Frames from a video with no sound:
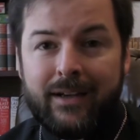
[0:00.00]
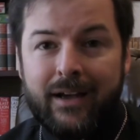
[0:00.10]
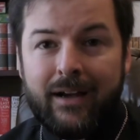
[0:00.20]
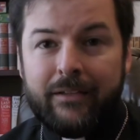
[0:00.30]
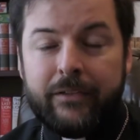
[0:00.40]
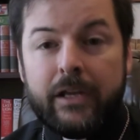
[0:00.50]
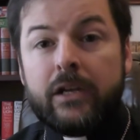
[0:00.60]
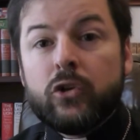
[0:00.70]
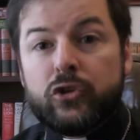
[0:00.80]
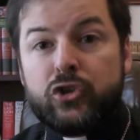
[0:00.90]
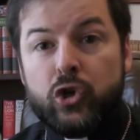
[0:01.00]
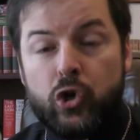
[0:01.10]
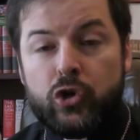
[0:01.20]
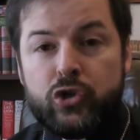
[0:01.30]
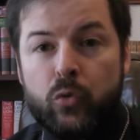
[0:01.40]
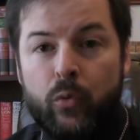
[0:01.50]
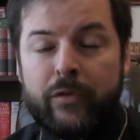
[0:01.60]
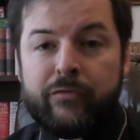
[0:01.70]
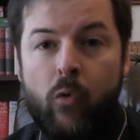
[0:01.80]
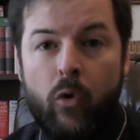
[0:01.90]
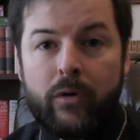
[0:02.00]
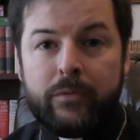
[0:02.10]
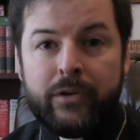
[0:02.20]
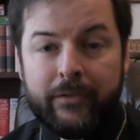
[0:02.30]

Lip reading: the English Church reformed